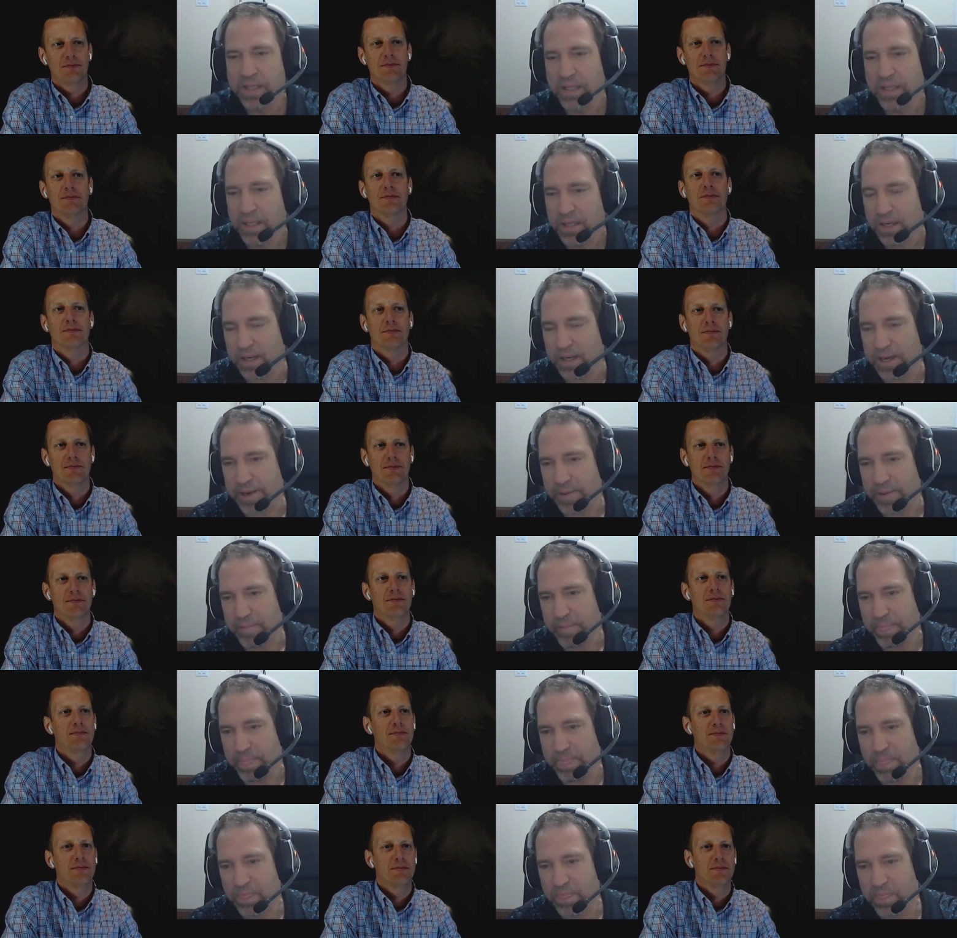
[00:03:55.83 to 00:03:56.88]
Speaker 1: mm-hmm.
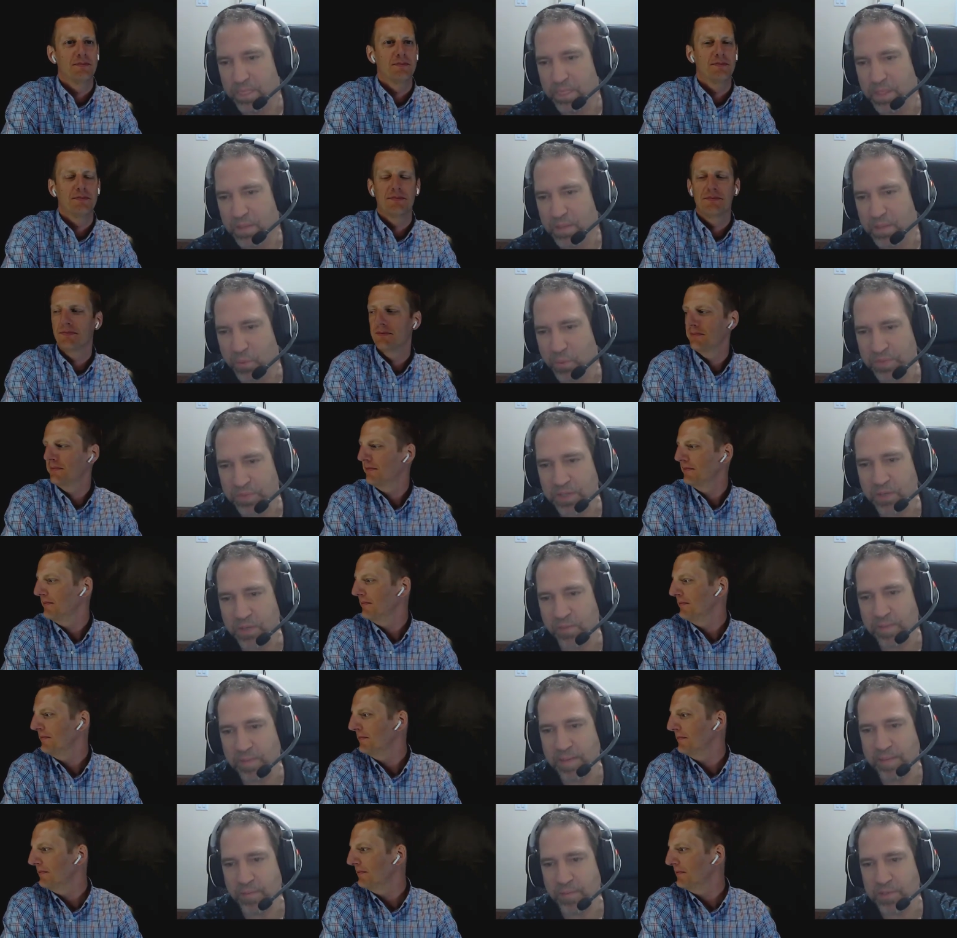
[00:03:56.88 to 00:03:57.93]
um, the important thing
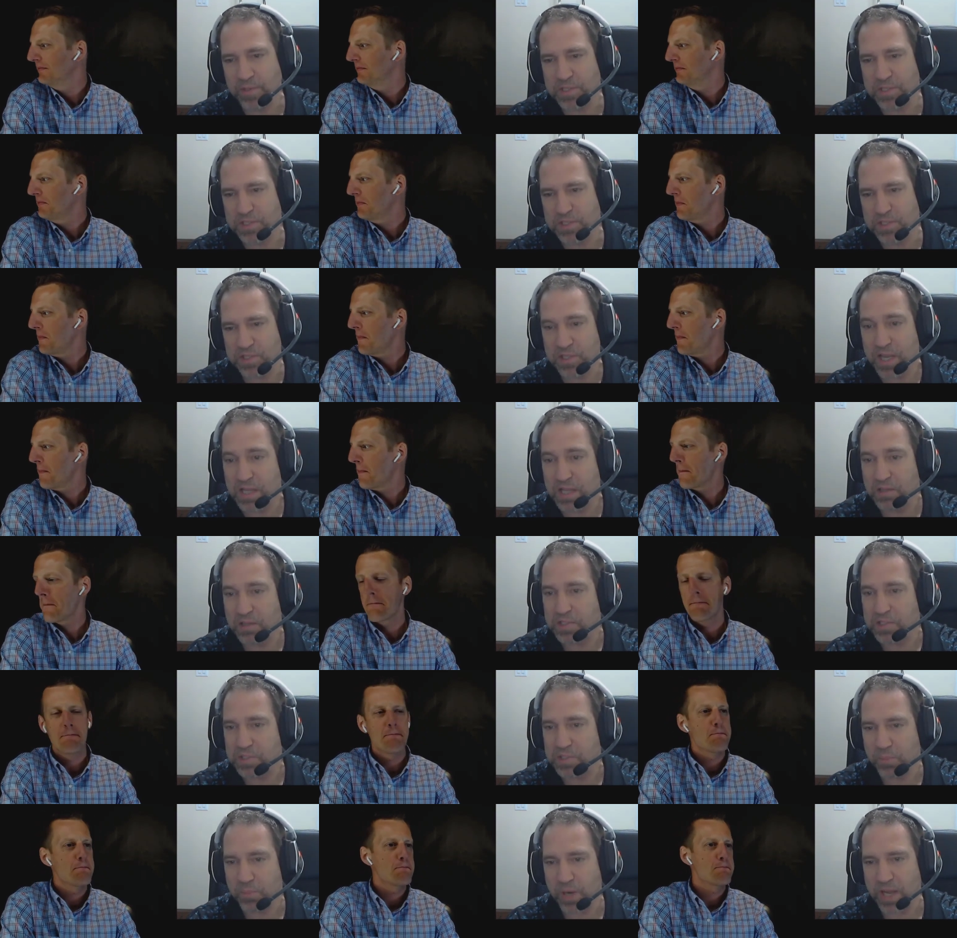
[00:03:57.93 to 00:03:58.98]
to remember is it's a
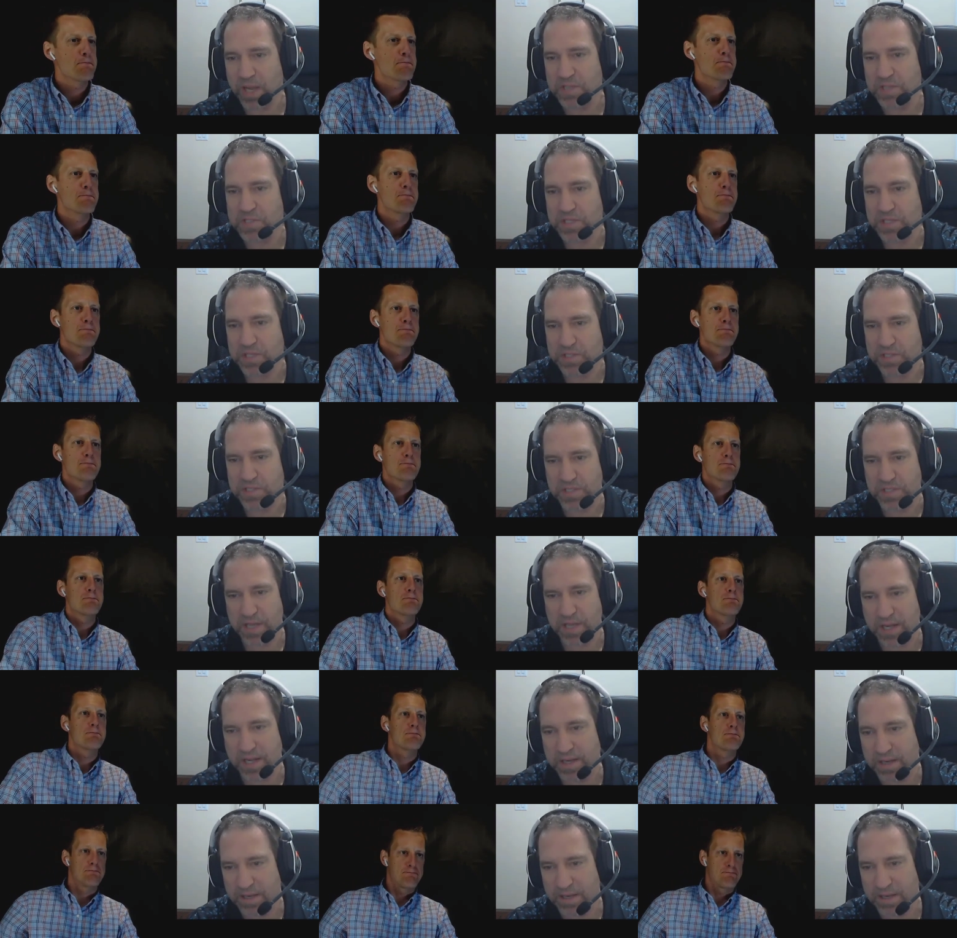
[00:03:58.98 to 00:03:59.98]
cycle. It's a process. It's not